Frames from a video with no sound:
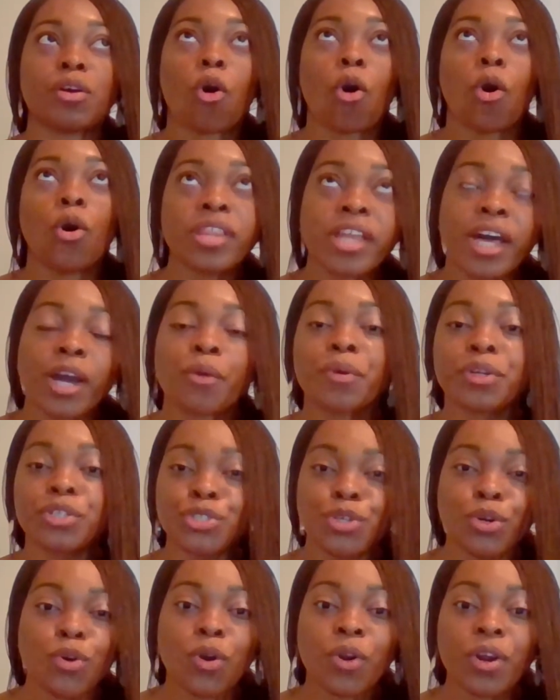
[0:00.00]
All that
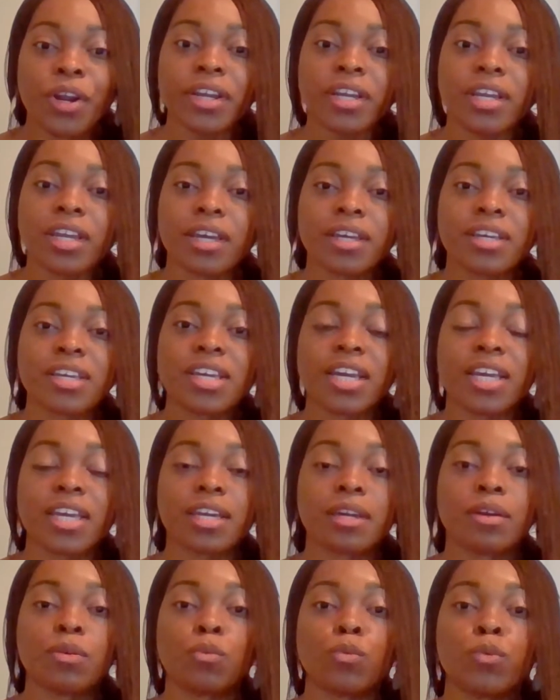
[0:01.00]
rhetoric
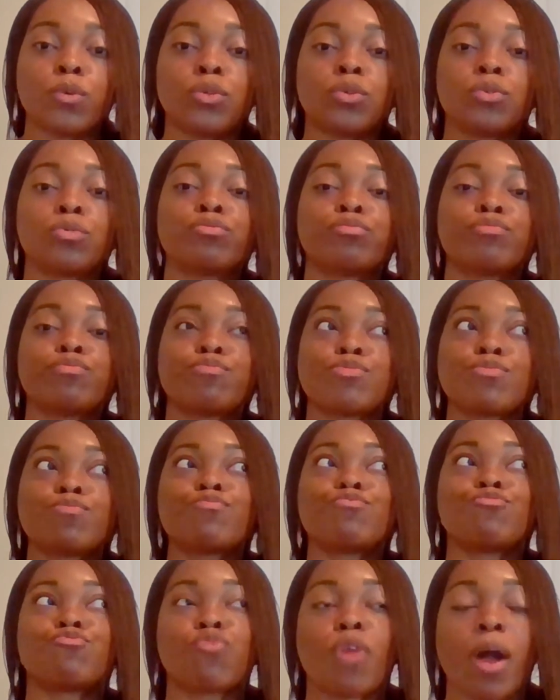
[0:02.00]
will
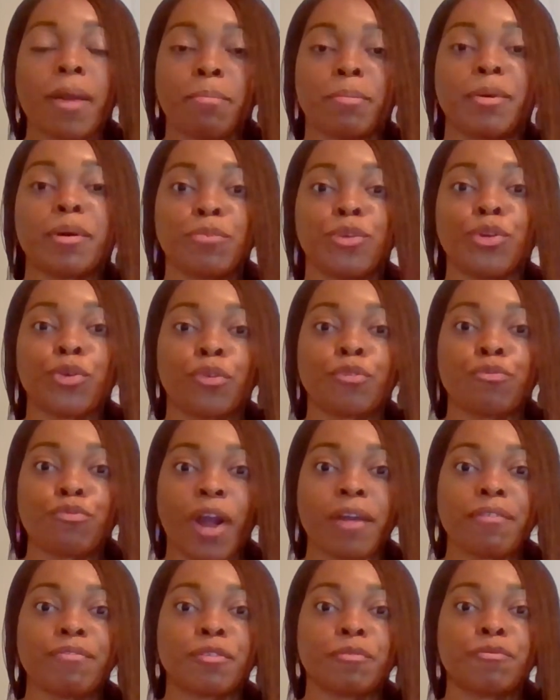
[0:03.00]
rife up your
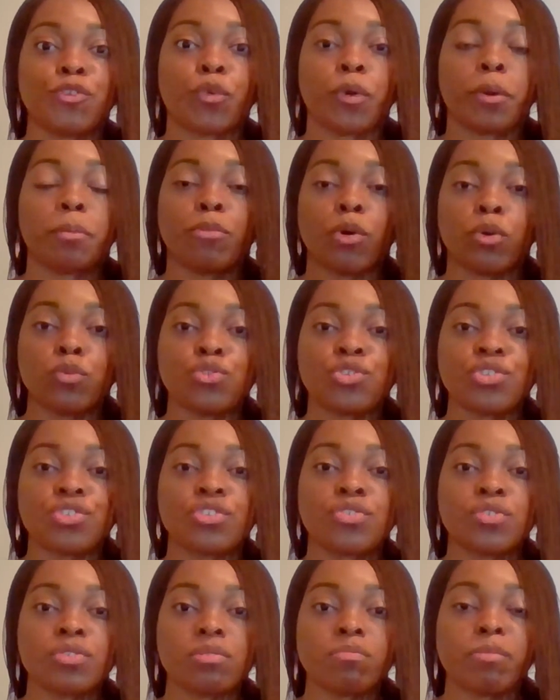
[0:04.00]

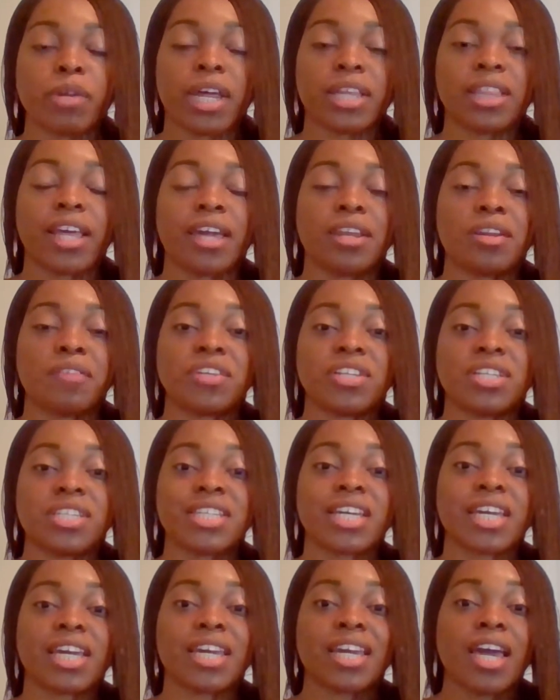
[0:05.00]
emotion, but at the end of the
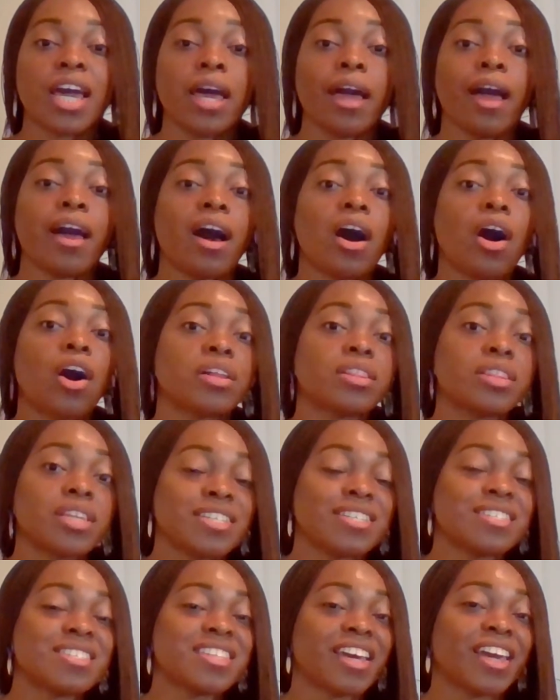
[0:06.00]
day, are
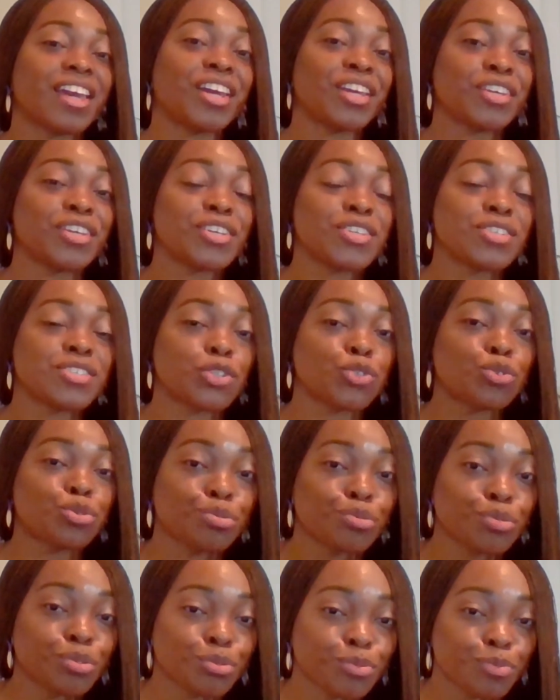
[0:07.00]
they saying, is it
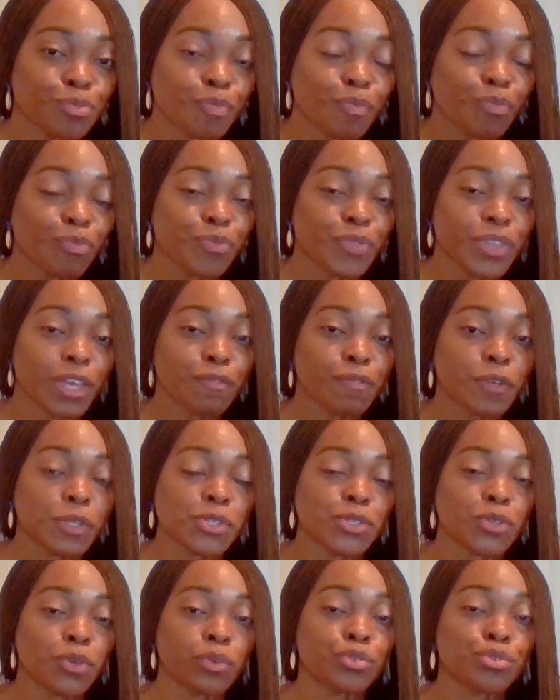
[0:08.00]
true? If
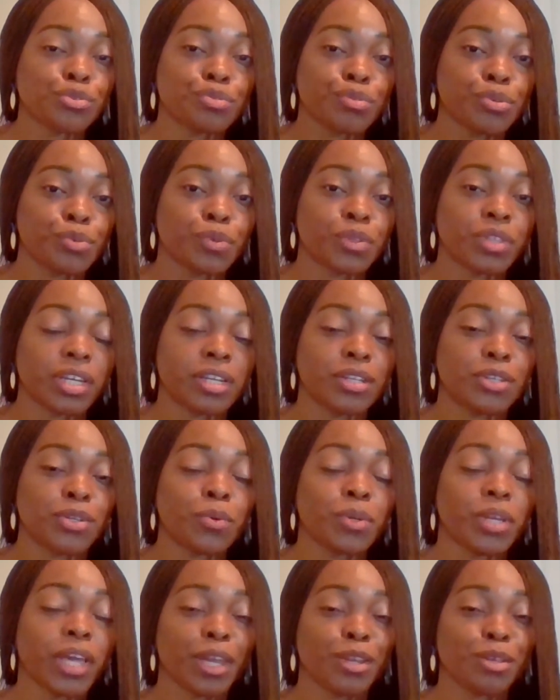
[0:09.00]
it's not true, then
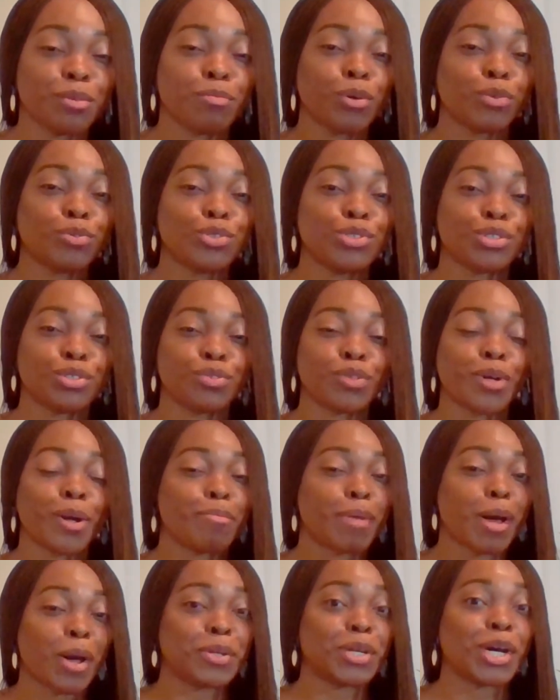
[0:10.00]
don't get emotional
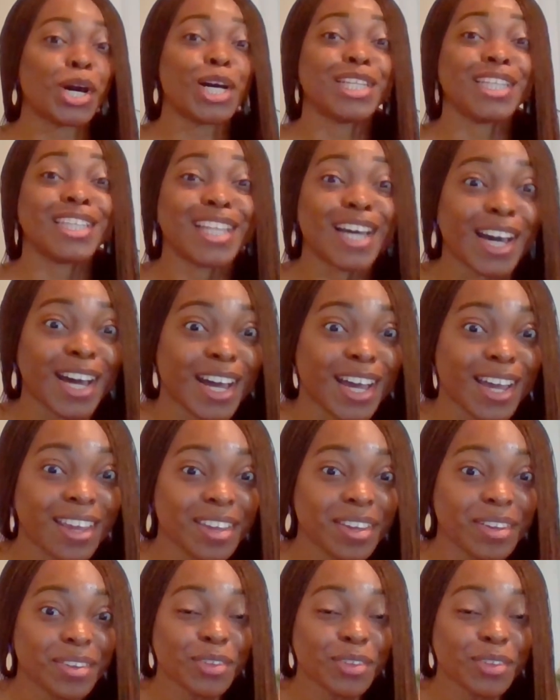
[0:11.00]
about a lie,